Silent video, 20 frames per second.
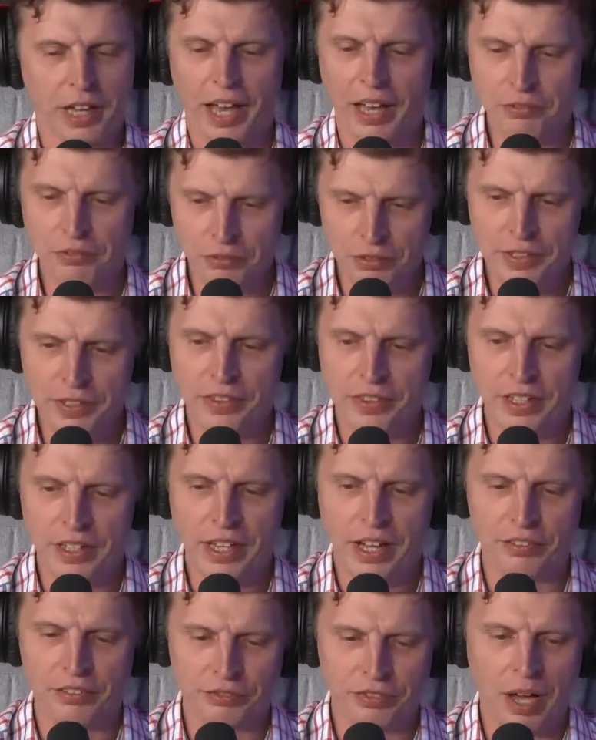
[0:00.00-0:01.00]
Everything
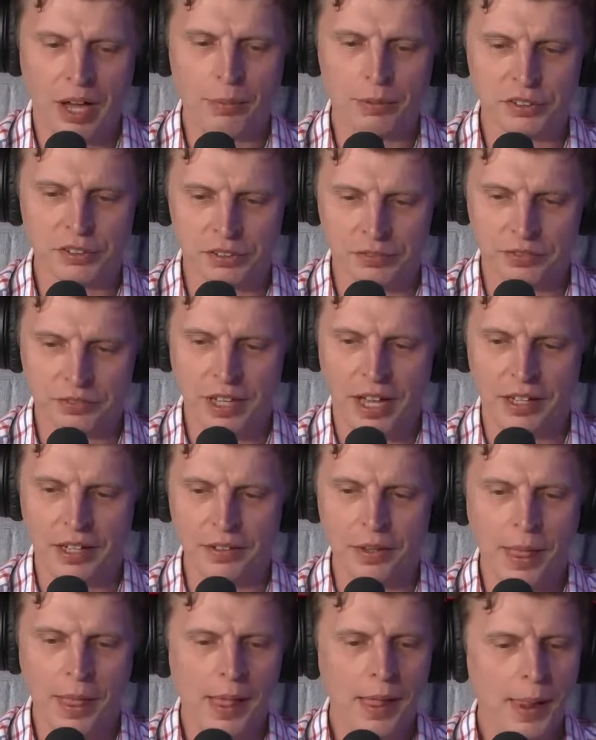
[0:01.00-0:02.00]
our farmers have
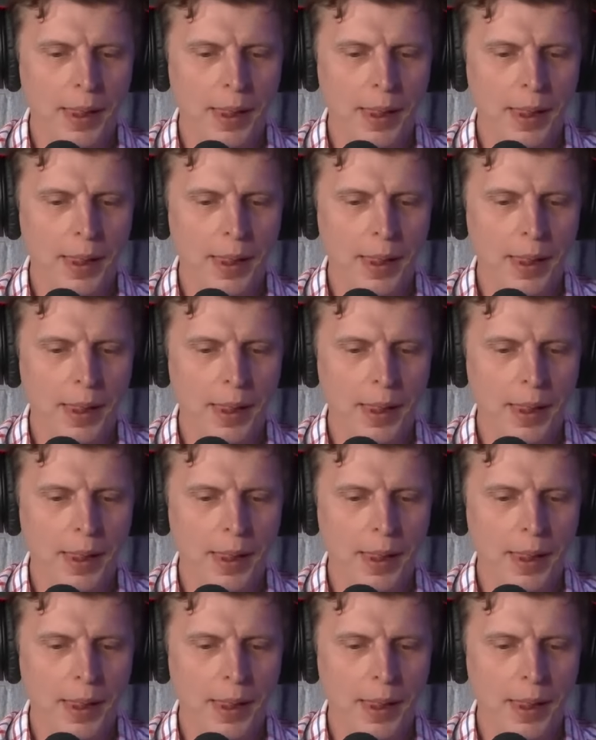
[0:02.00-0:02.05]
done